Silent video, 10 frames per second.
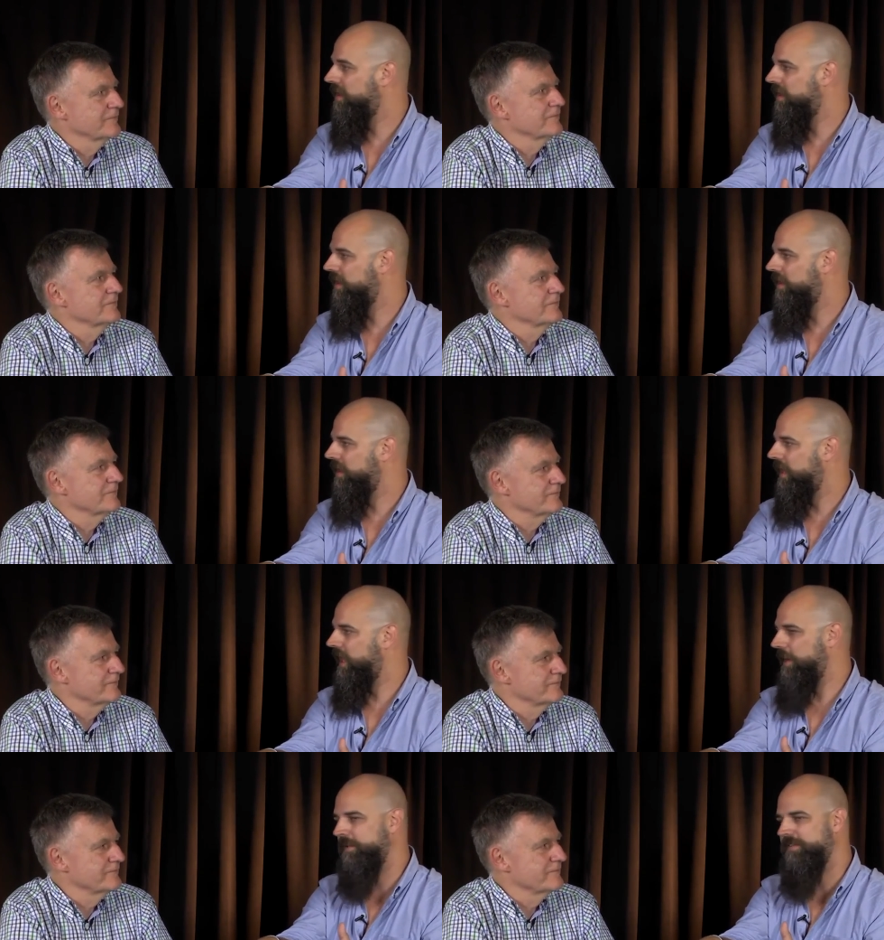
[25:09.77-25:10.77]
Speaker 1: Mm.
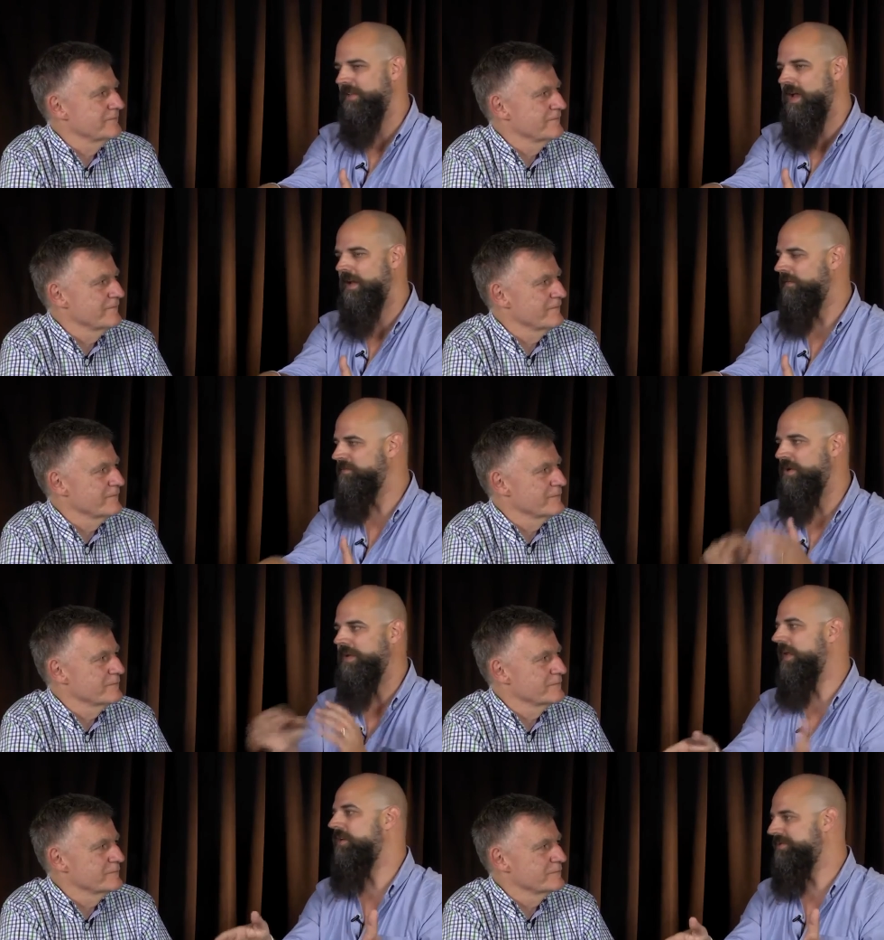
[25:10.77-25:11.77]
And I believe a lot of them
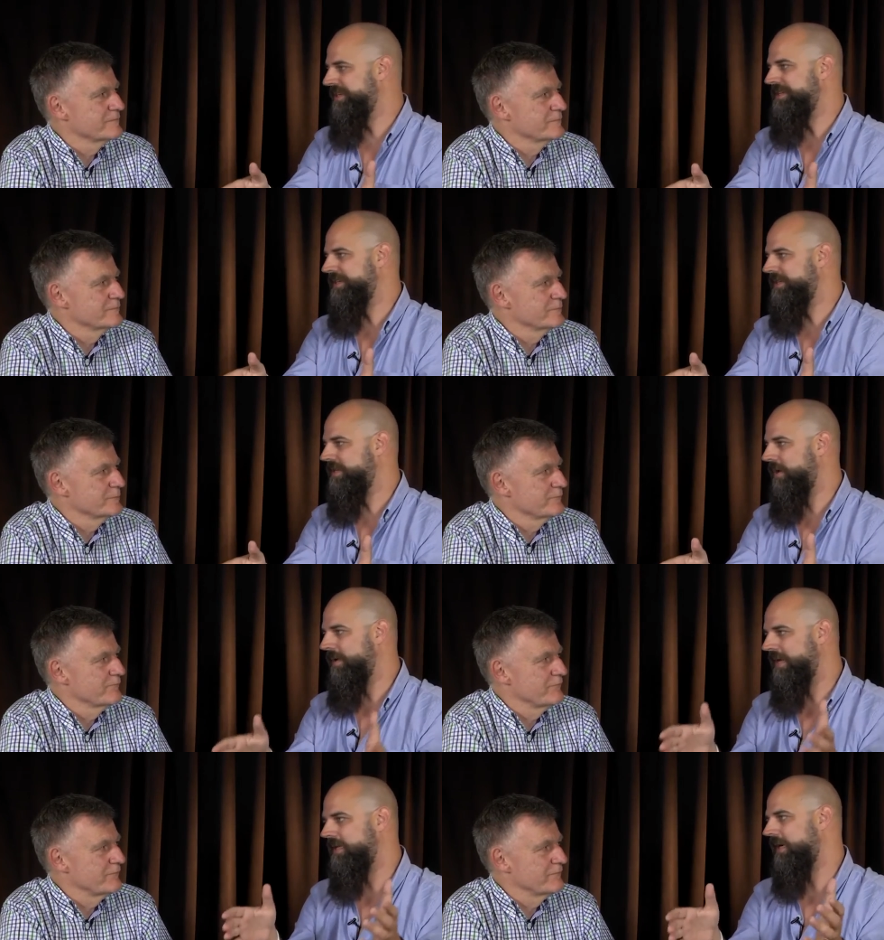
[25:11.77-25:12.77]
don't yet know Jesus, and
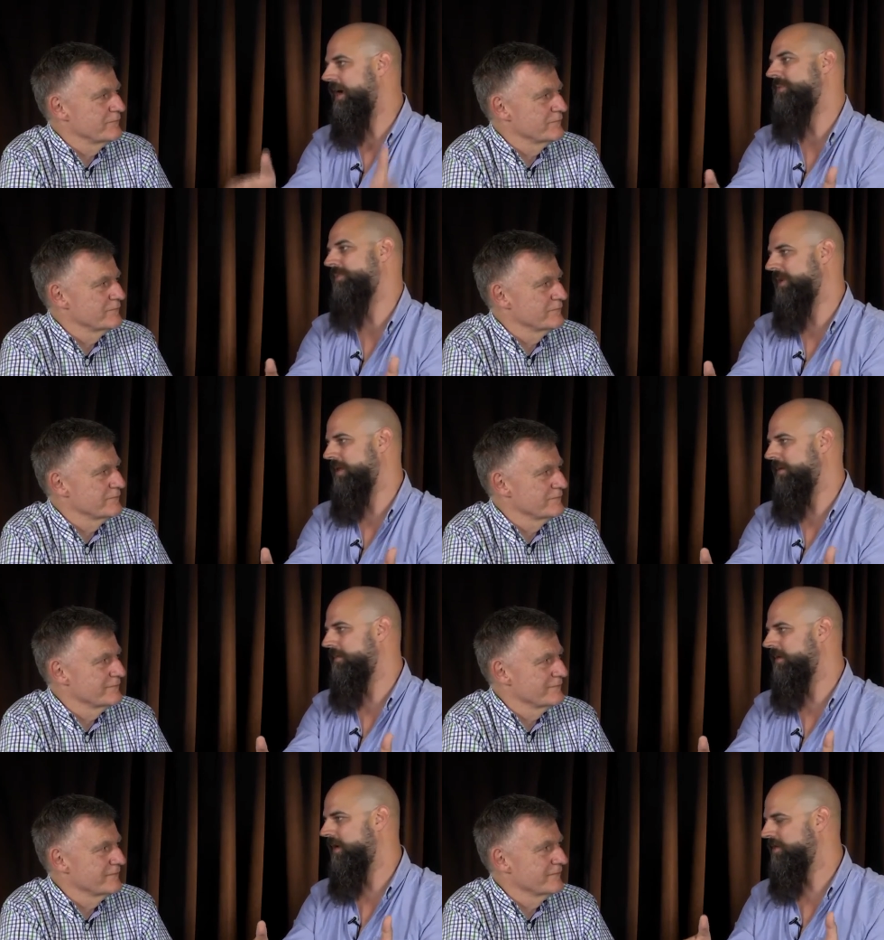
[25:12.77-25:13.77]
we need to get the gospel to
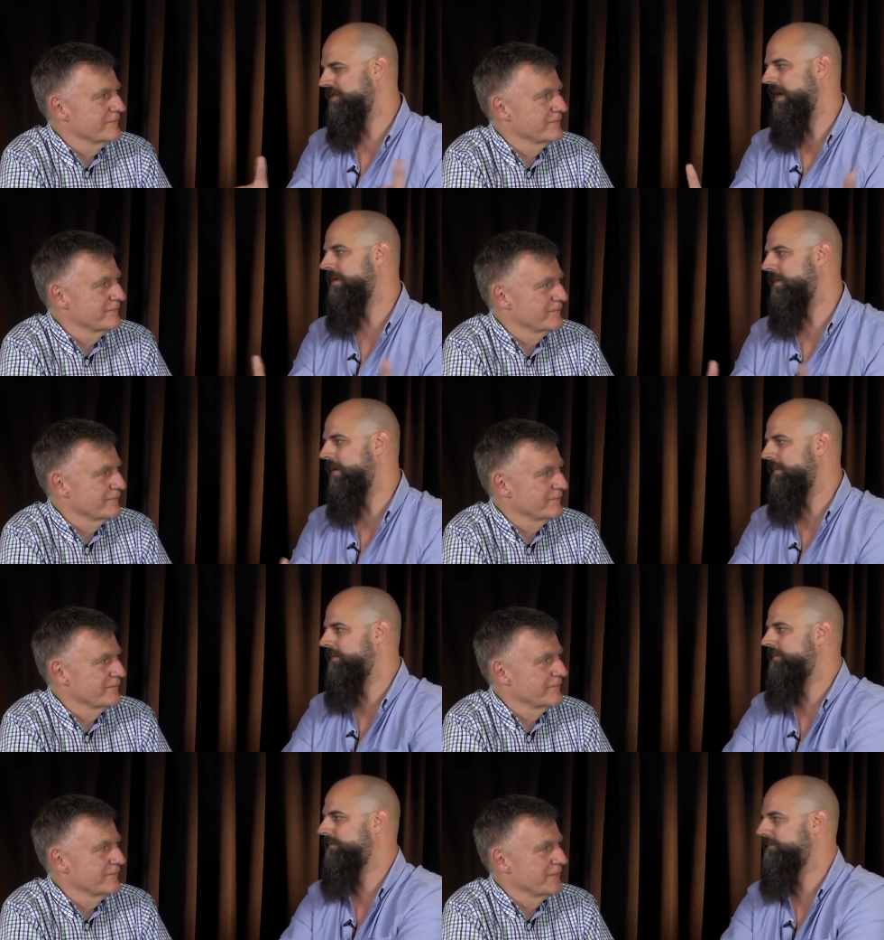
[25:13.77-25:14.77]
them train them up.
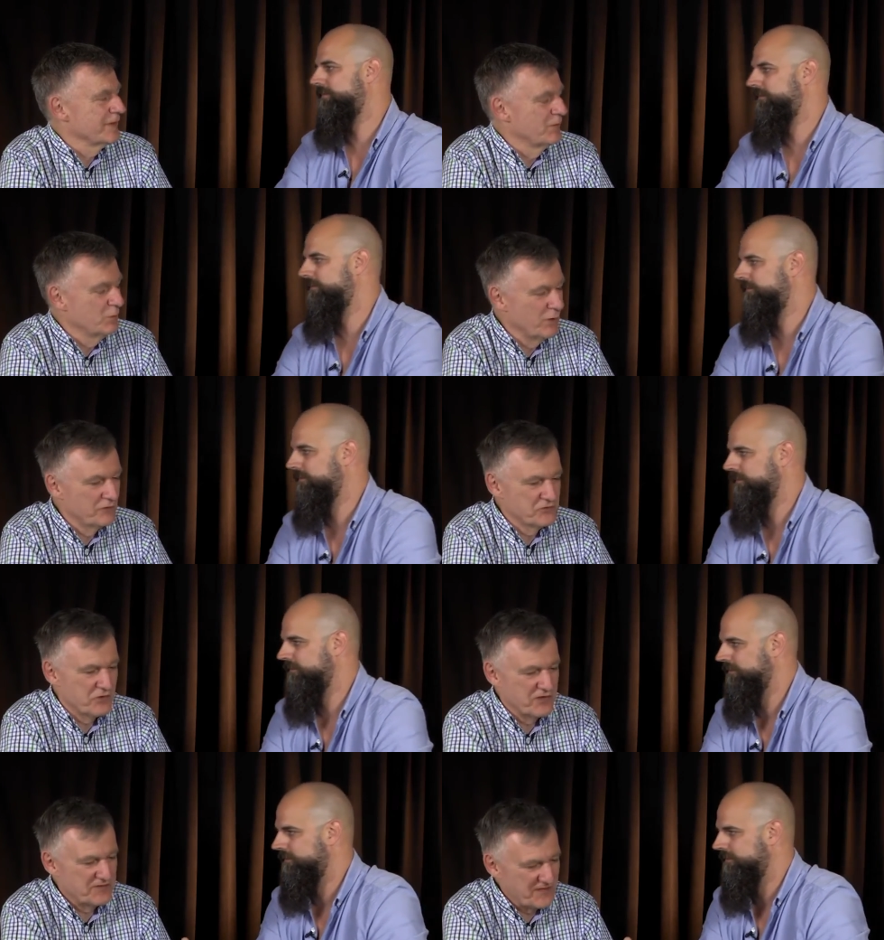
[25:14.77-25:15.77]
Speaker 2: Well,
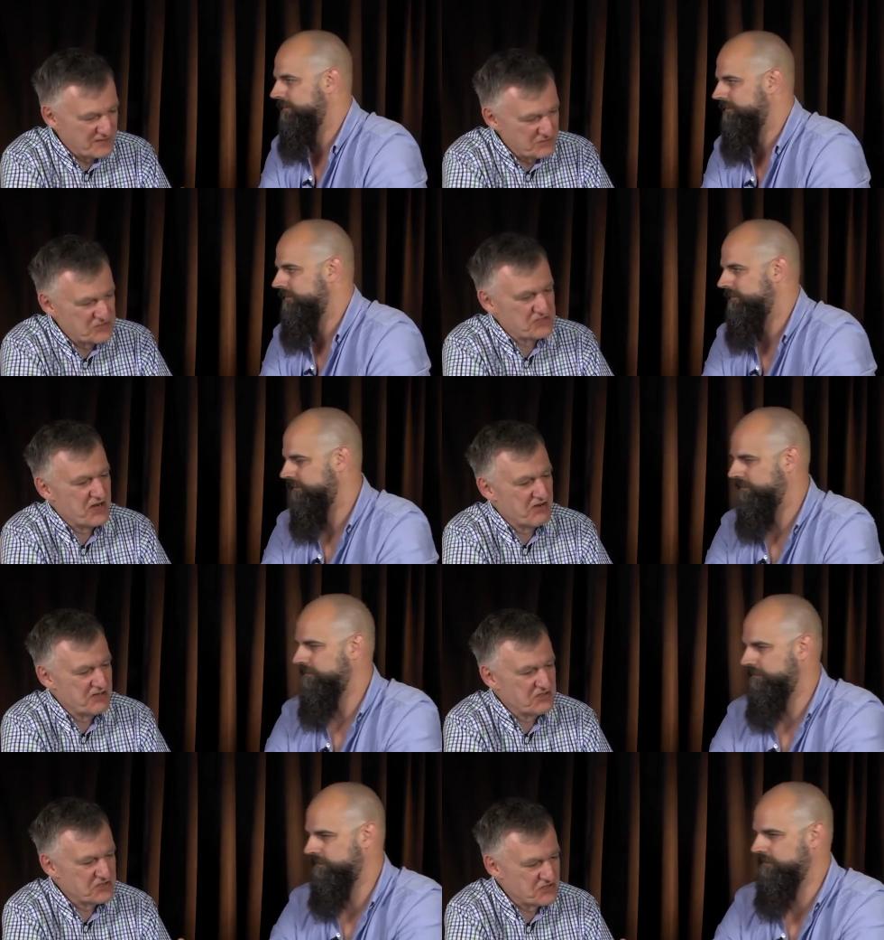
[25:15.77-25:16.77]
Troy, thanks for
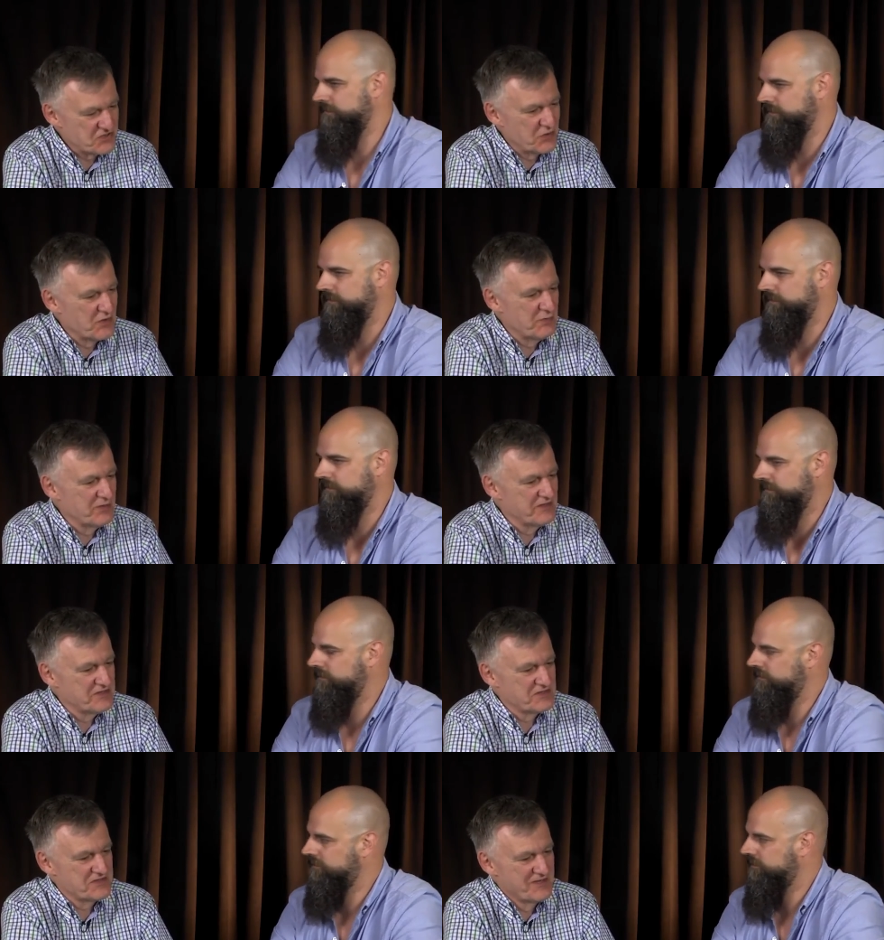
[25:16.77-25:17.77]
sharing your mm. story with
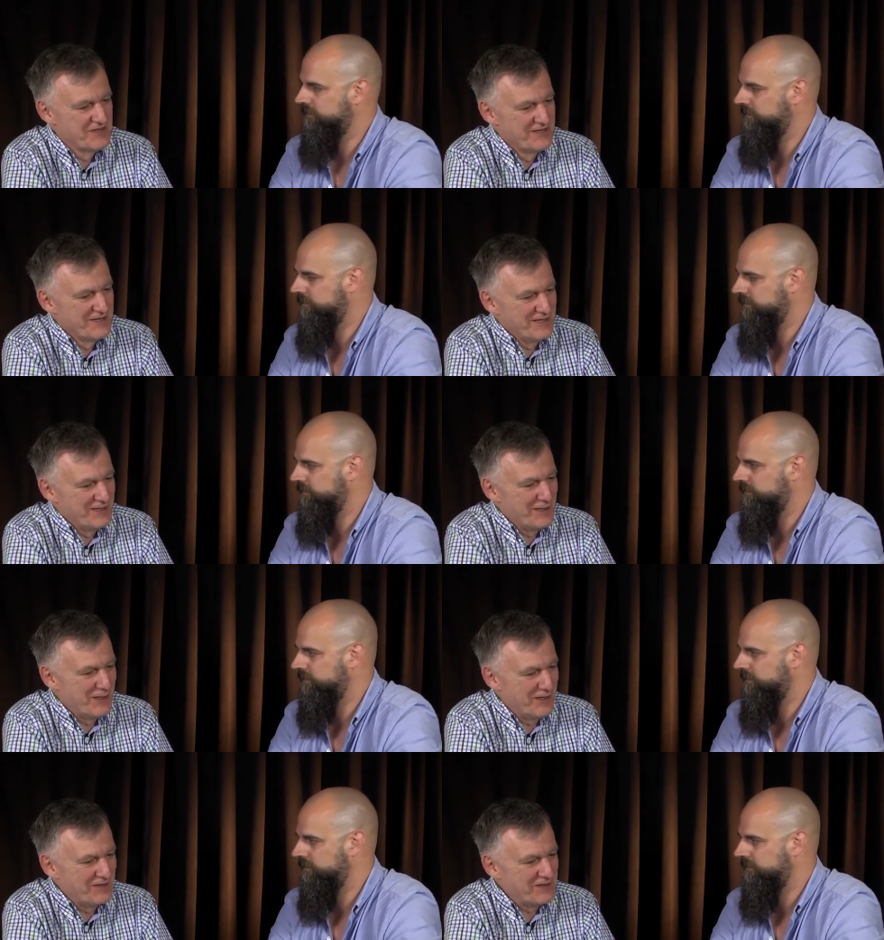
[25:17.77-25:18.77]
us. Uh,
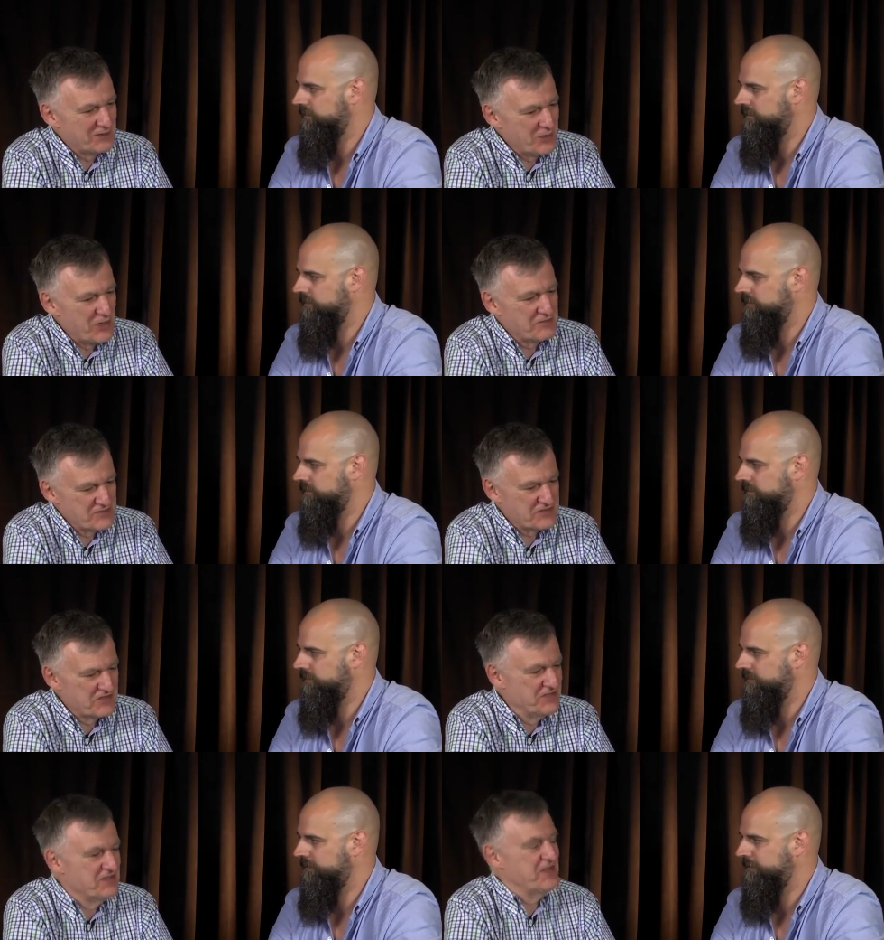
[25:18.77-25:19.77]
I think a lot of us
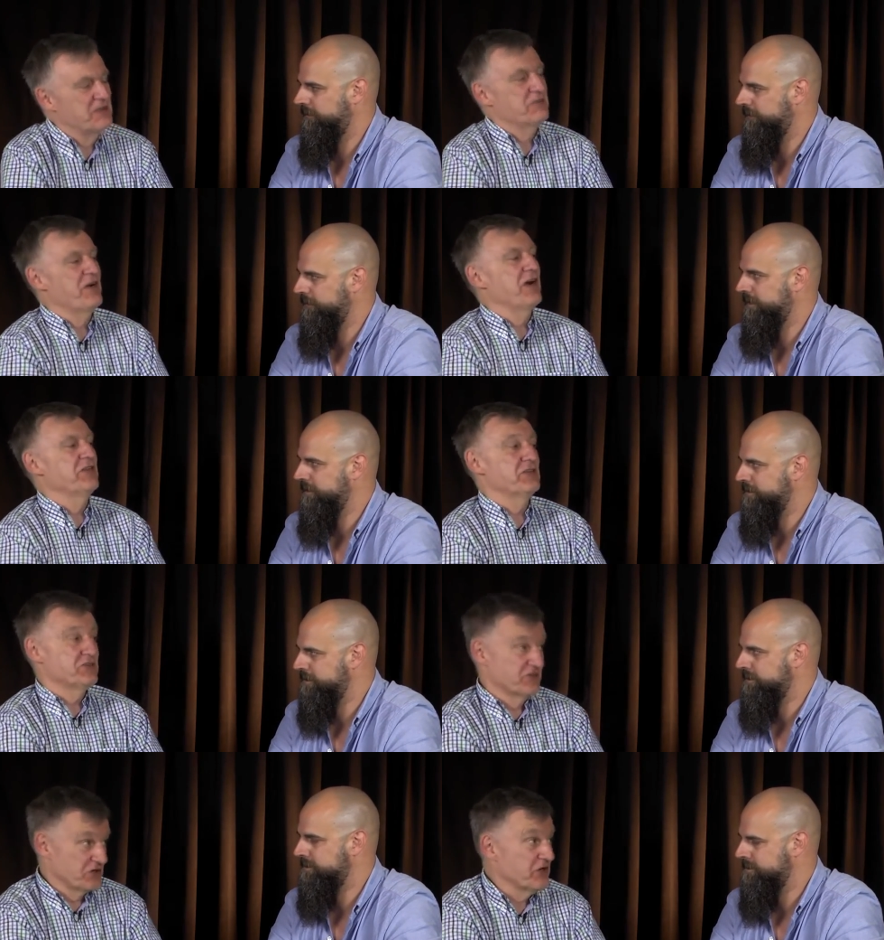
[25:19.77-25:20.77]
can identify on the
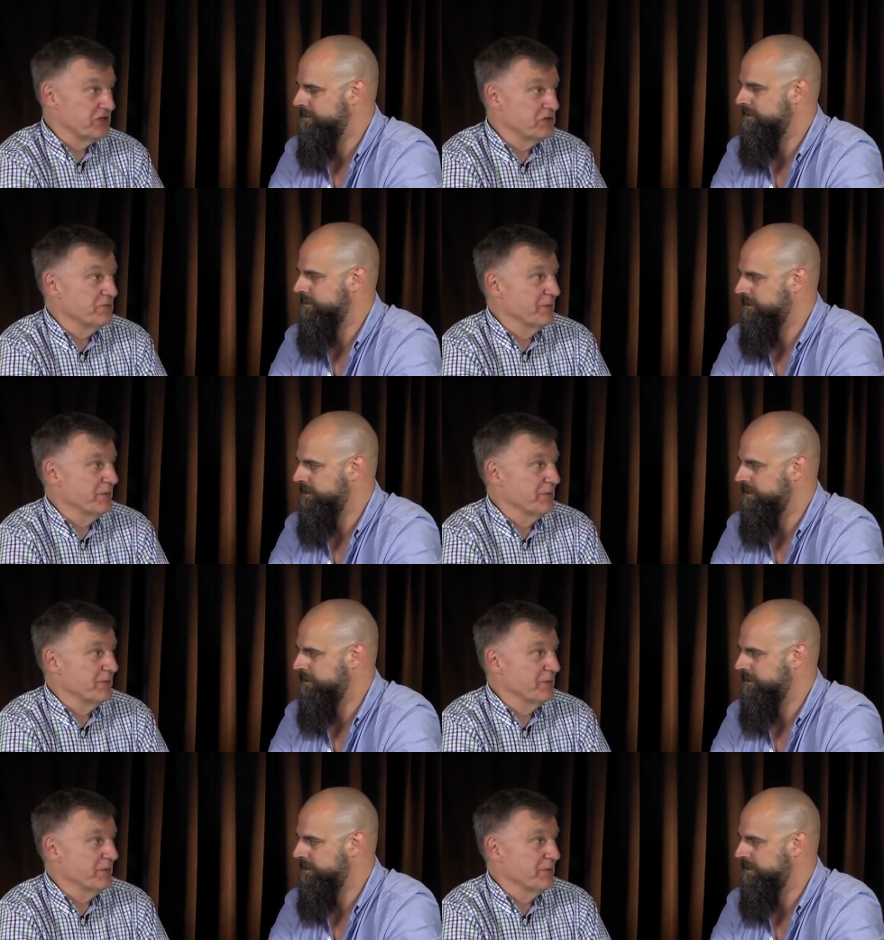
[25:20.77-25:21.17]
journey